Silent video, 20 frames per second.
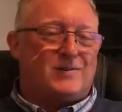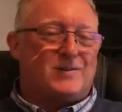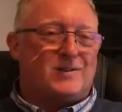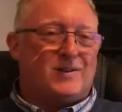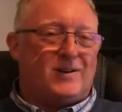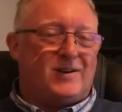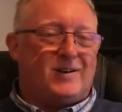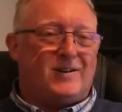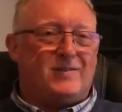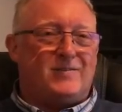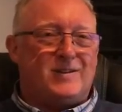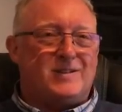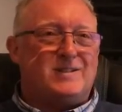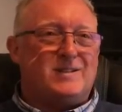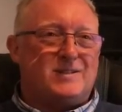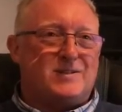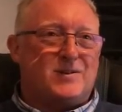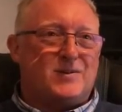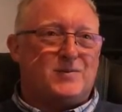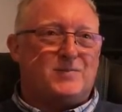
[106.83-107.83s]
so which
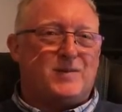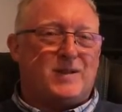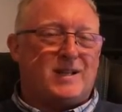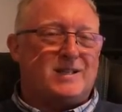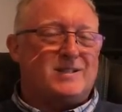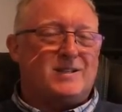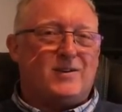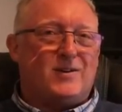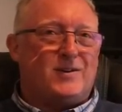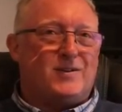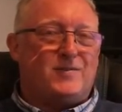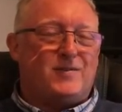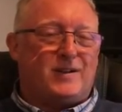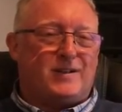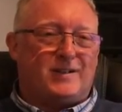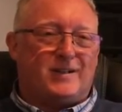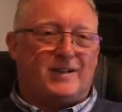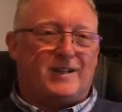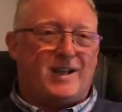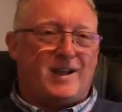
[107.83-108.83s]
is good, but that's the only
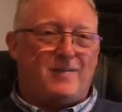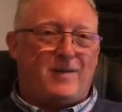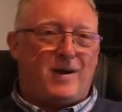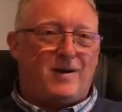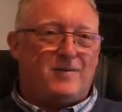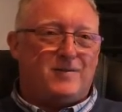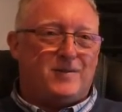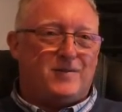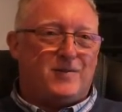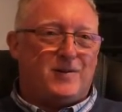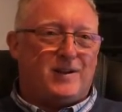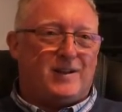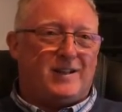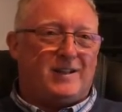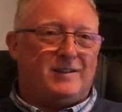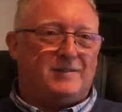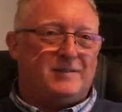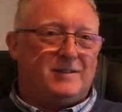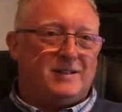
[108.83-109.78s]
thing that came out of it really.